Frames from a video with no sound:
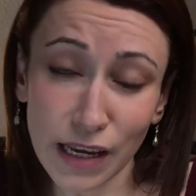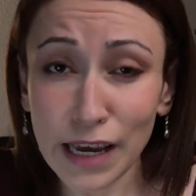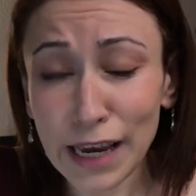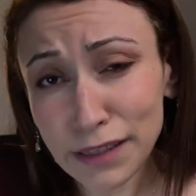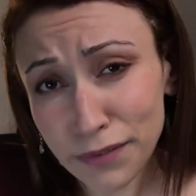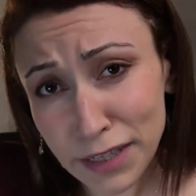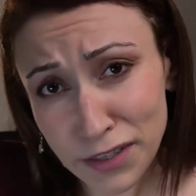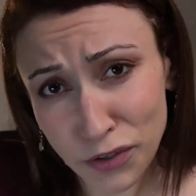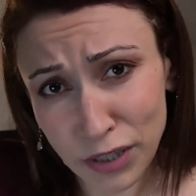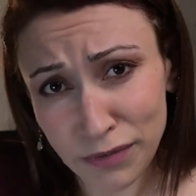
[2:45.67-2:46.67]
It
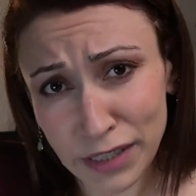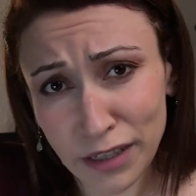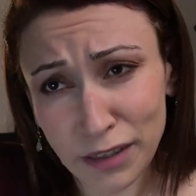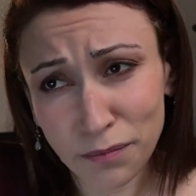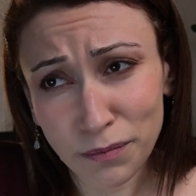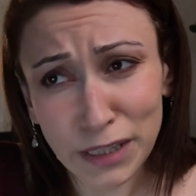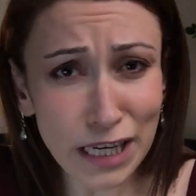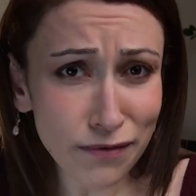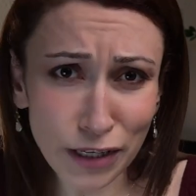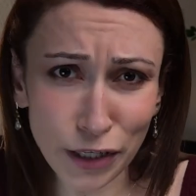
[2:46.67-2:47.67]
feels trivial,
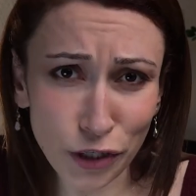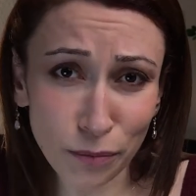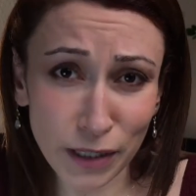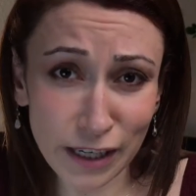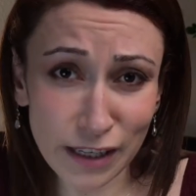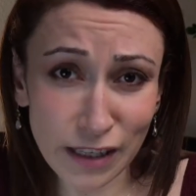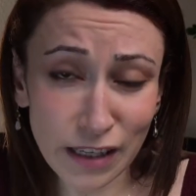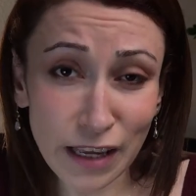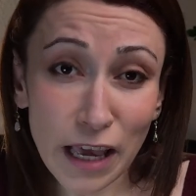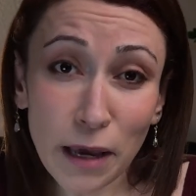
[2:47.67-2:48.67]
even humorous.
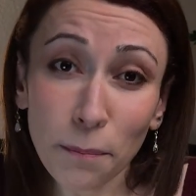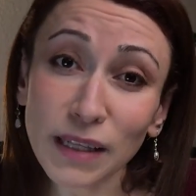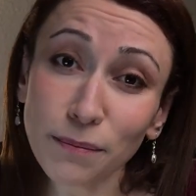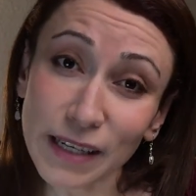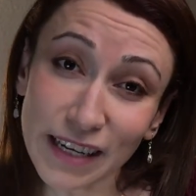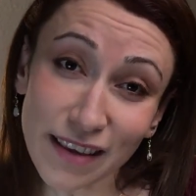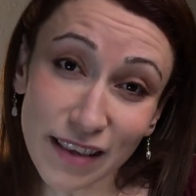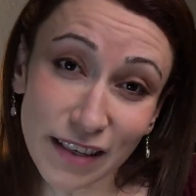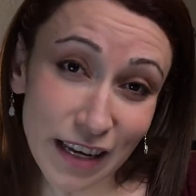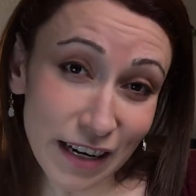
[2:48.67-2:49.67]
But beneath
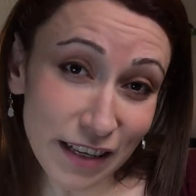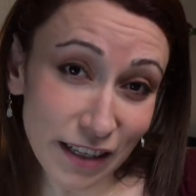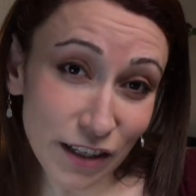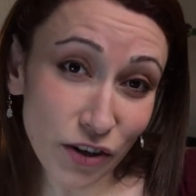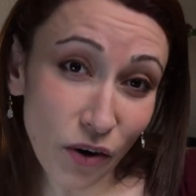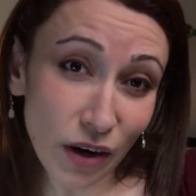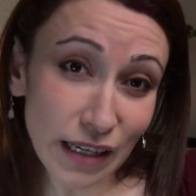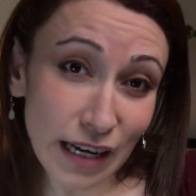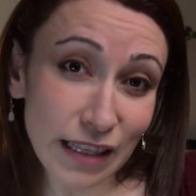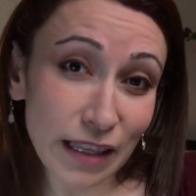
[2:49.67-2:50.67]
this innocent
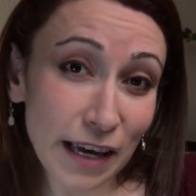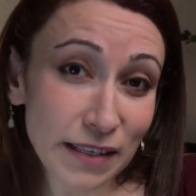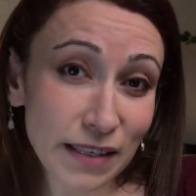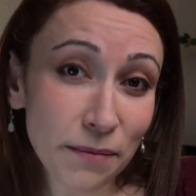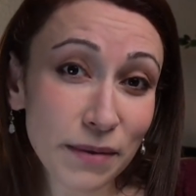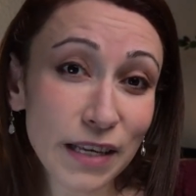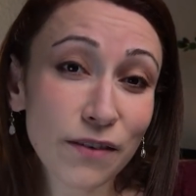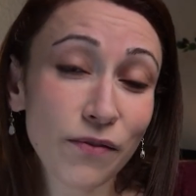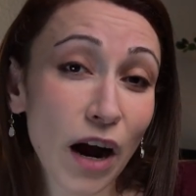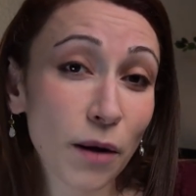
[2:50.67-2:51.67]
shortcut lies something
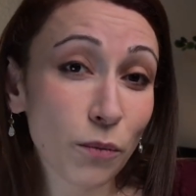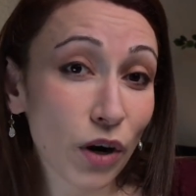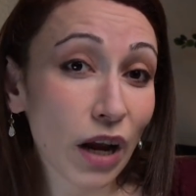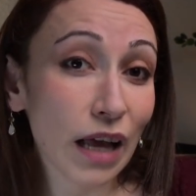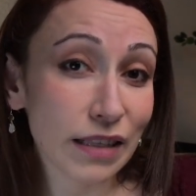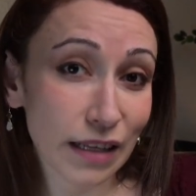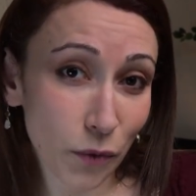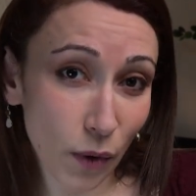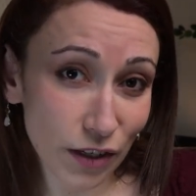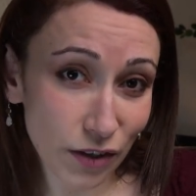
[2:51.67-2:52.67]
far more
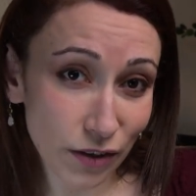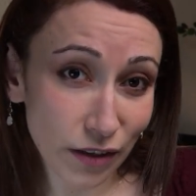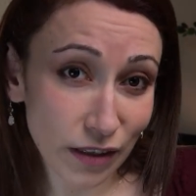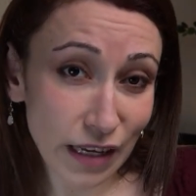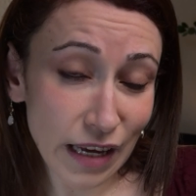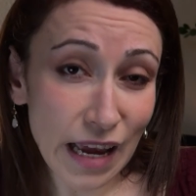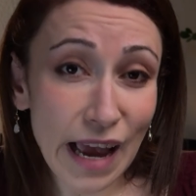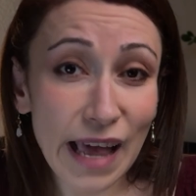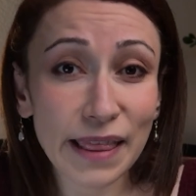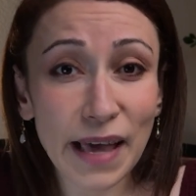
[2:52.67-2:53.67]
consequential,
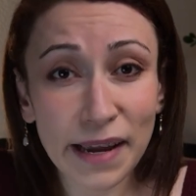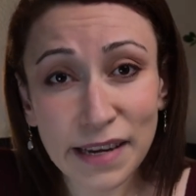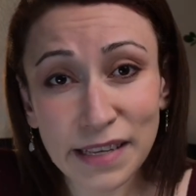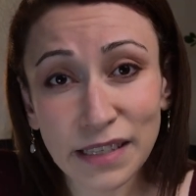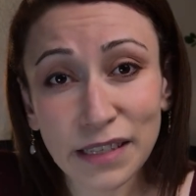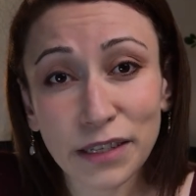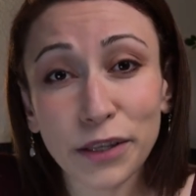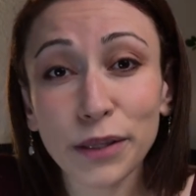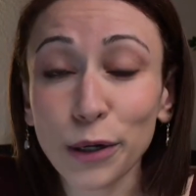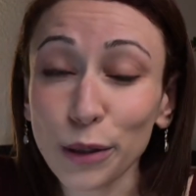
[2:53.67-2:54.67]
and that is
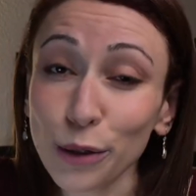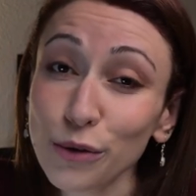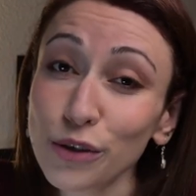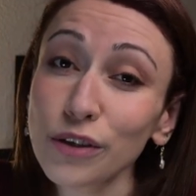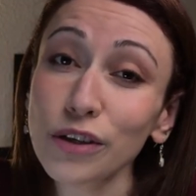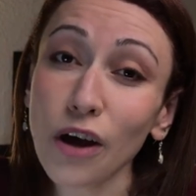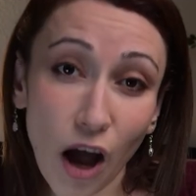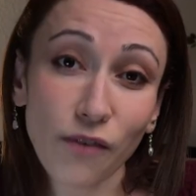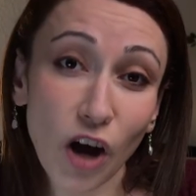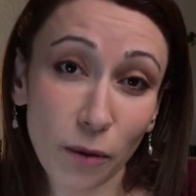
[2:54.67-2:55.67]
the illusion
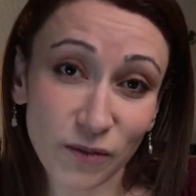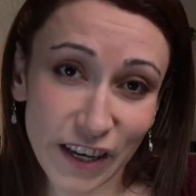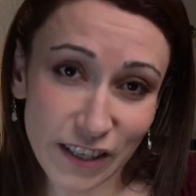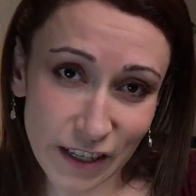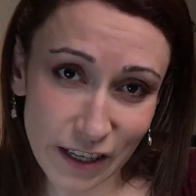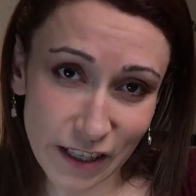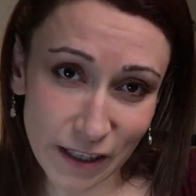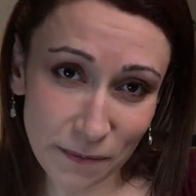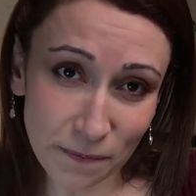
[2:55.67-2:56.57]
of obviousness.